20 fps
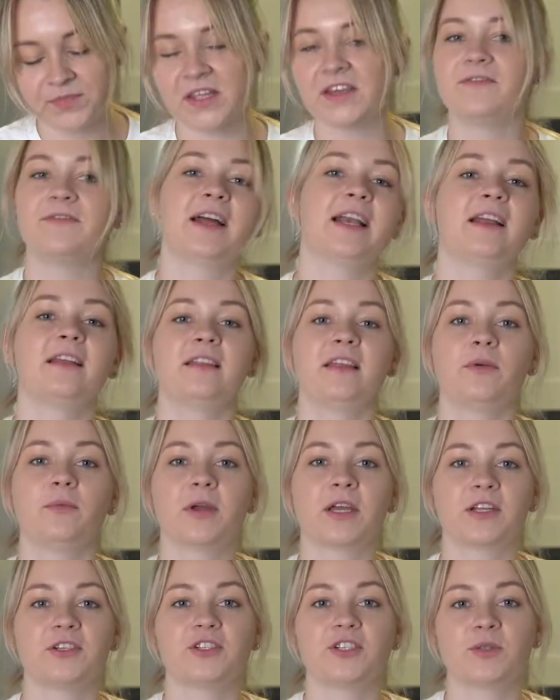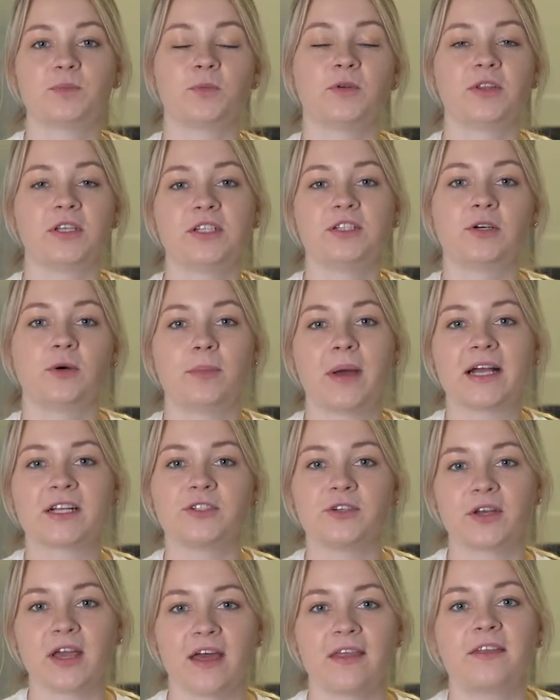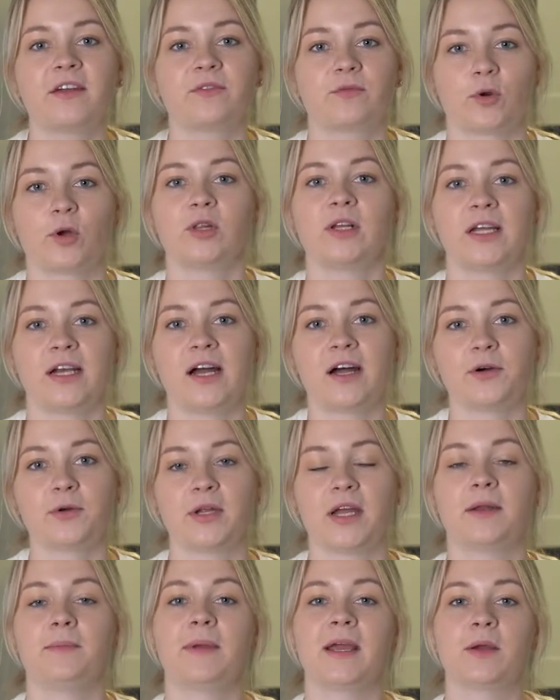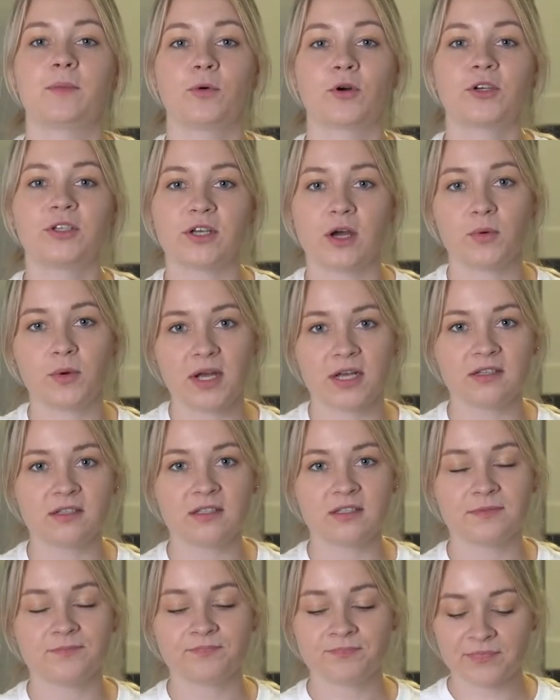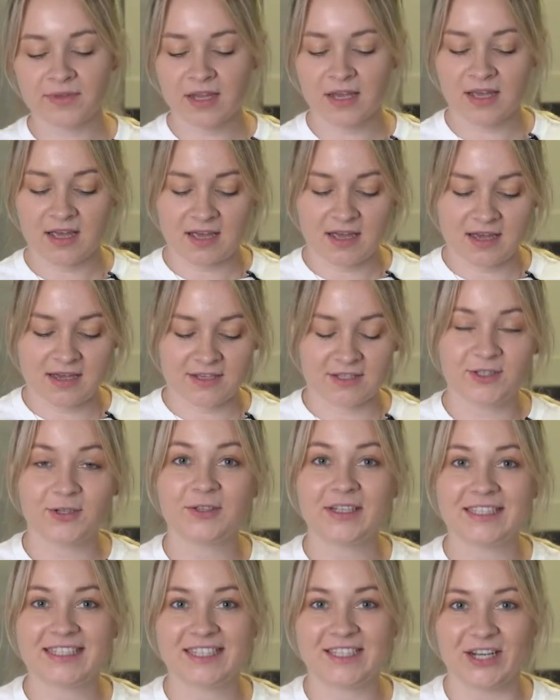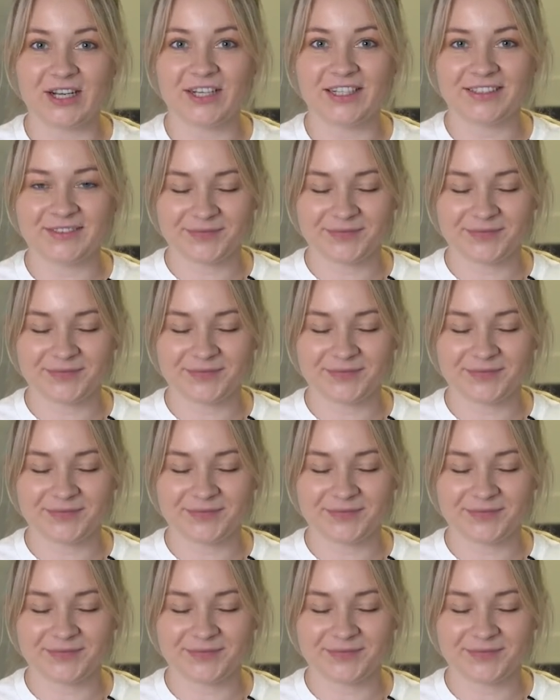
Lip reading: If anything, we can just put the dough back together, roll it out, and make more donuts. So let's start.